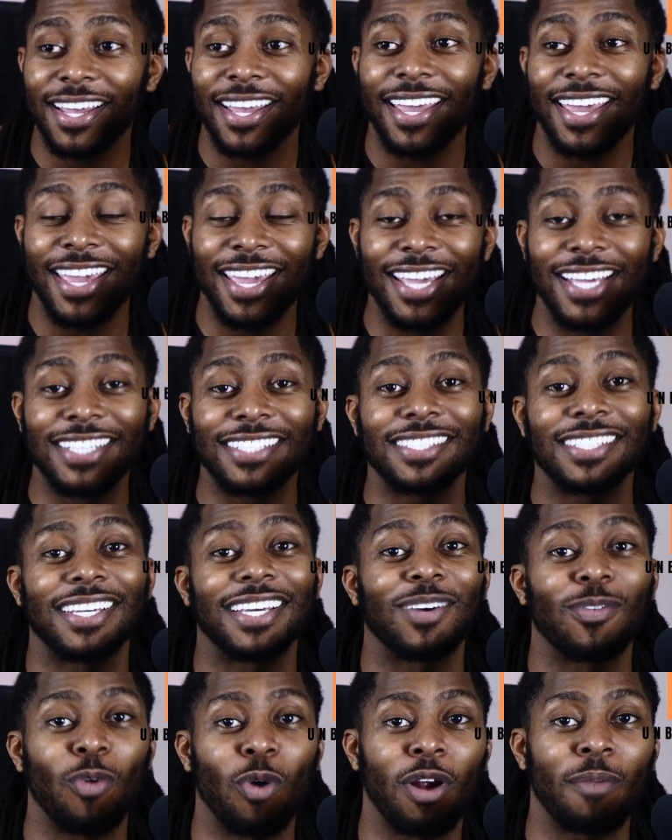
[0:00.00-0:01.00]
is
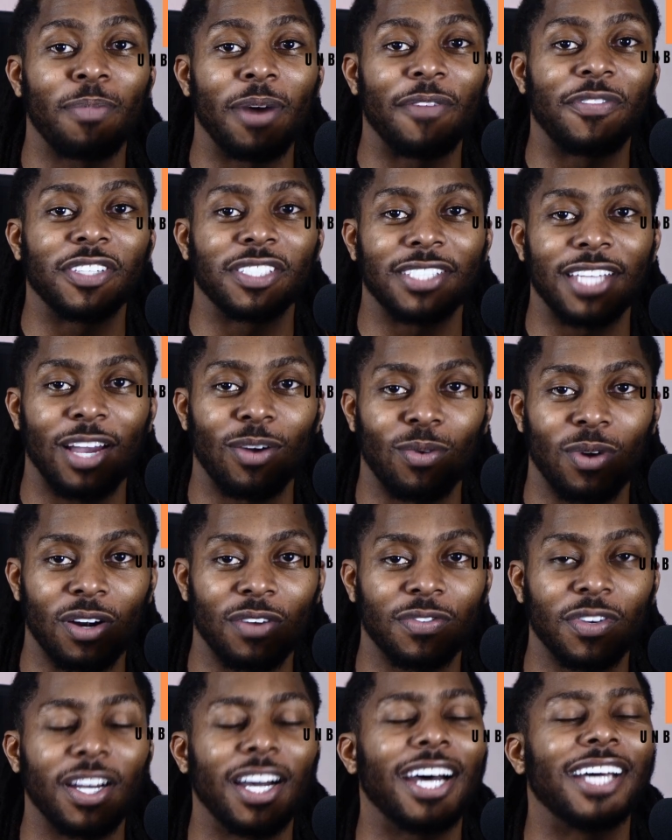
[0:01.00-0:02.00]
Warren Buffett's net worth
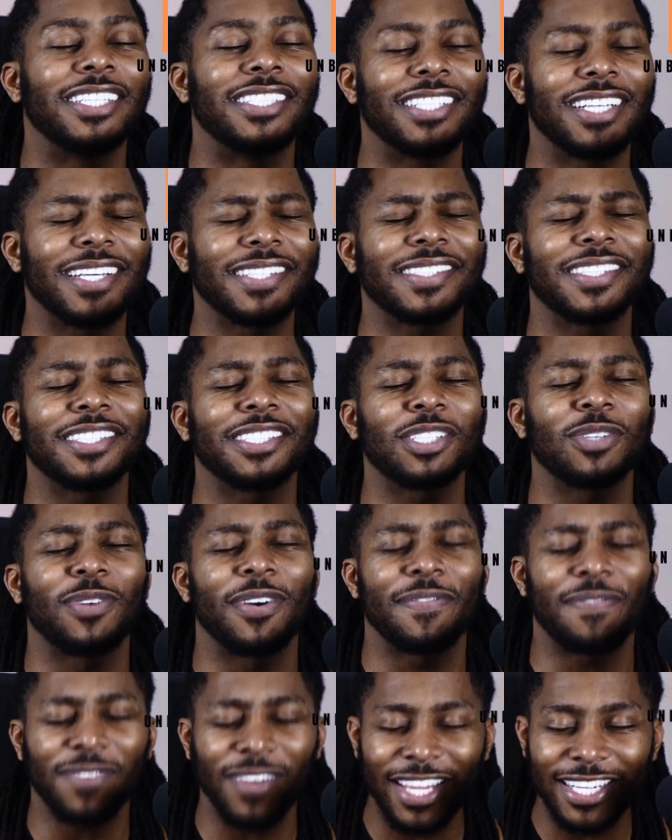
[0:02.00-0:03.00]
adjusted to
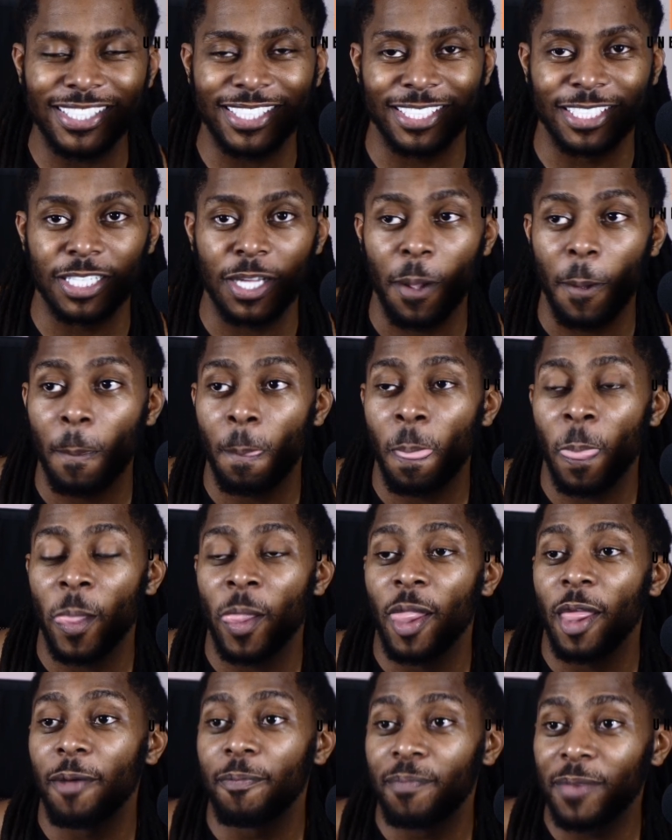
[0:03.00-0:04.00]
inflation,
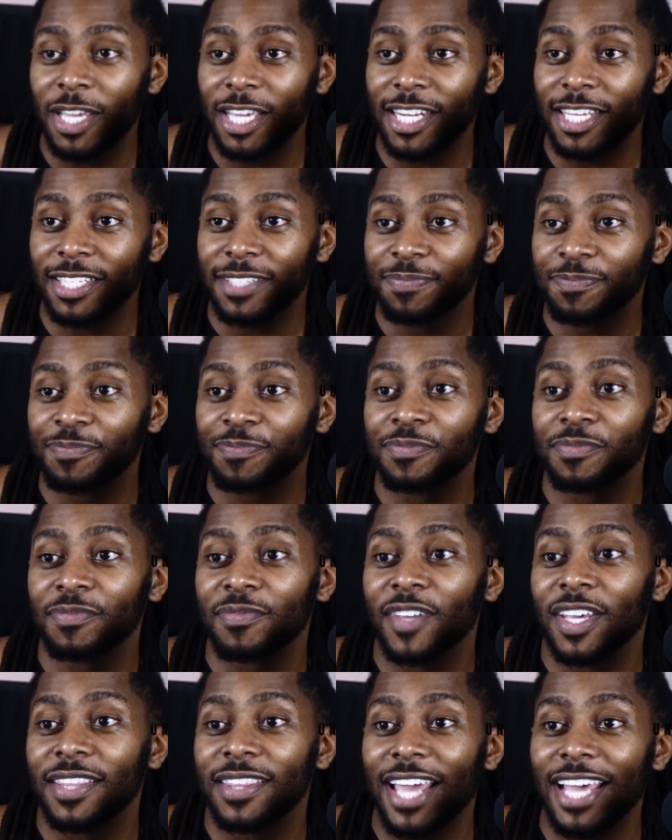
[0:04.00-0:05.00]
meaning
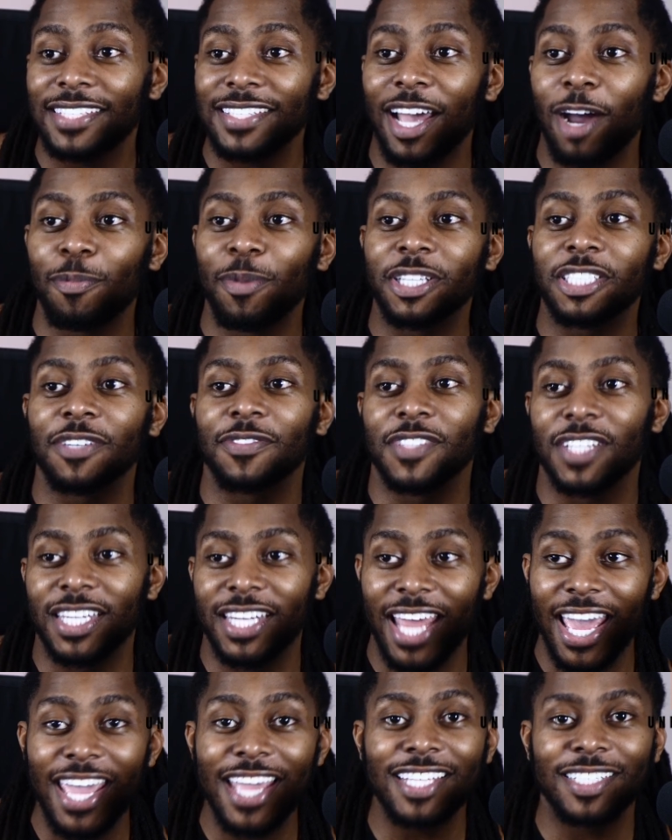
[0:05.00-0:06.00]
that's how much of
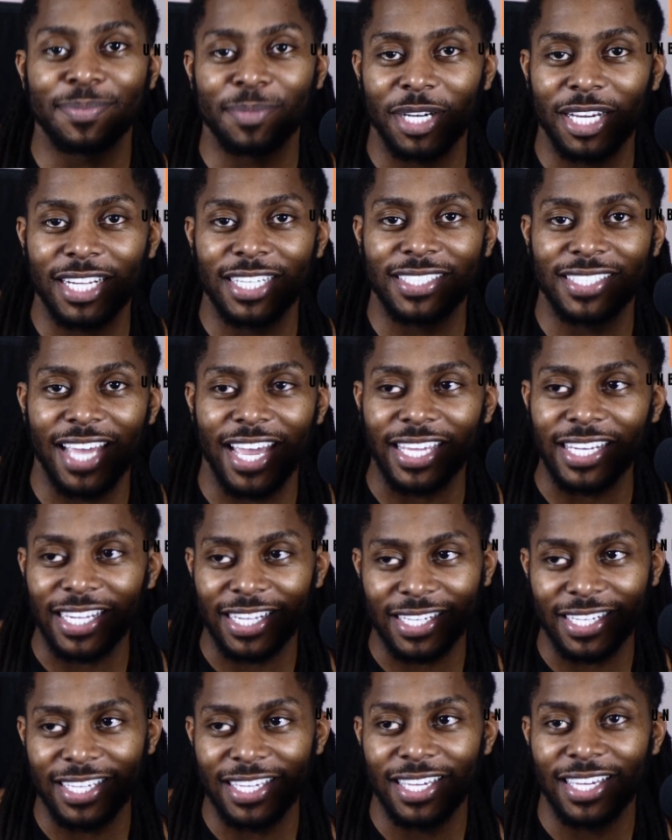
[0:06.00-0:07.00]
today's money
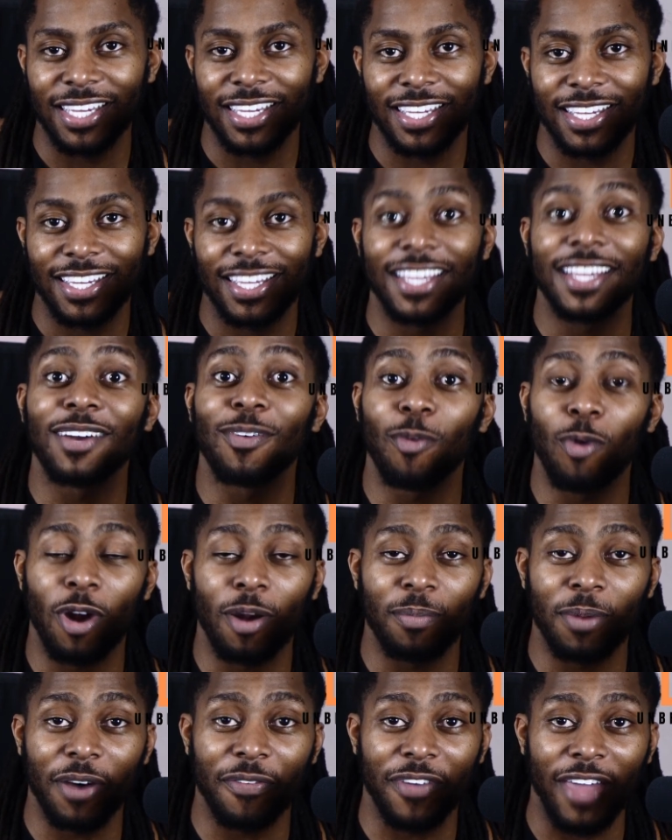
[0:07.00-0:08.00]
technically Warren
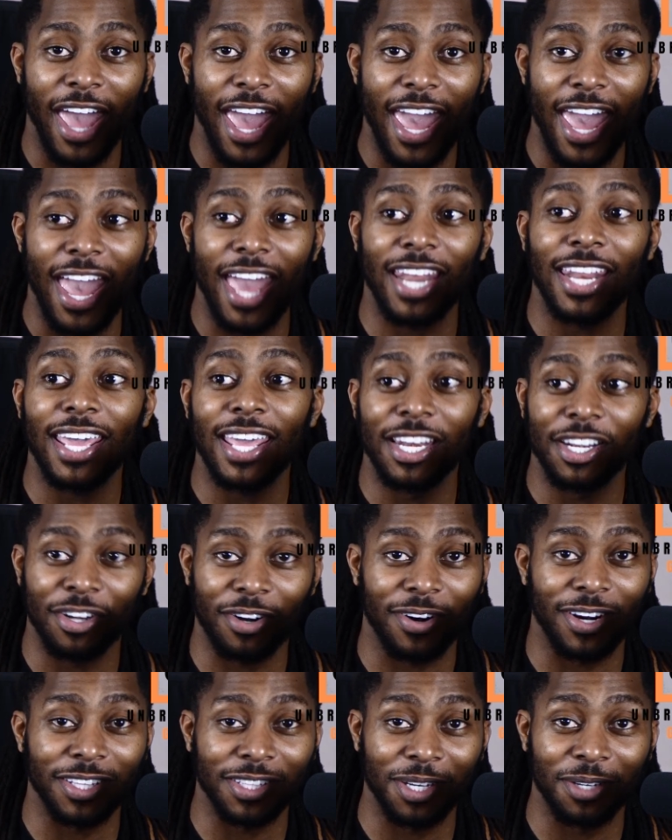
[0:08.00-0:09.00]
Buffett had
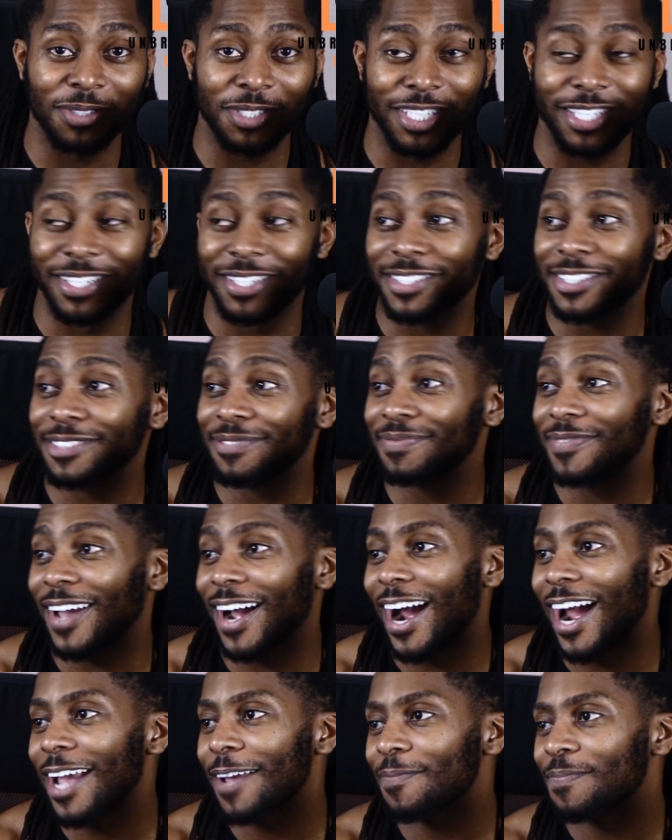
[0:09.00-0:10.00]
during those years. All
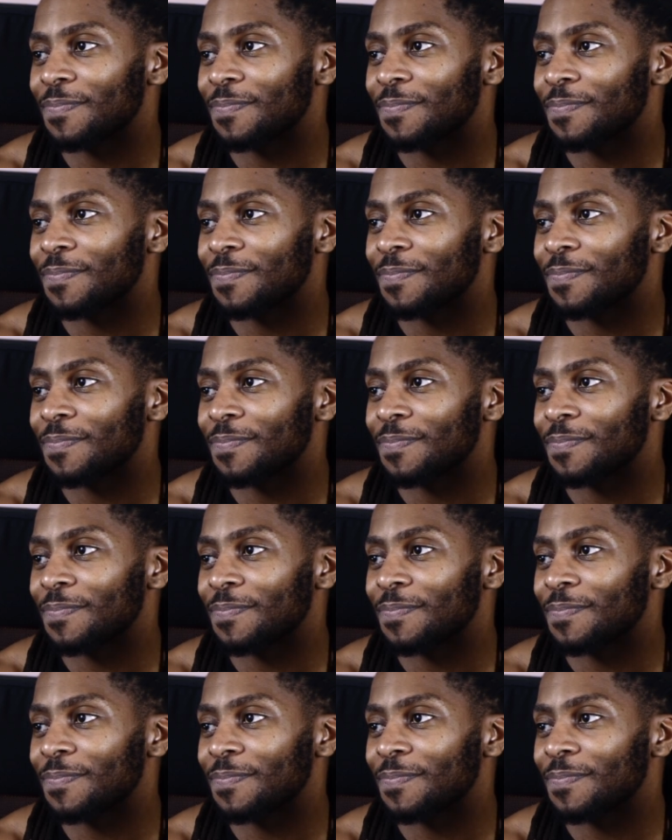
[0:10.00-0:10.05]
right.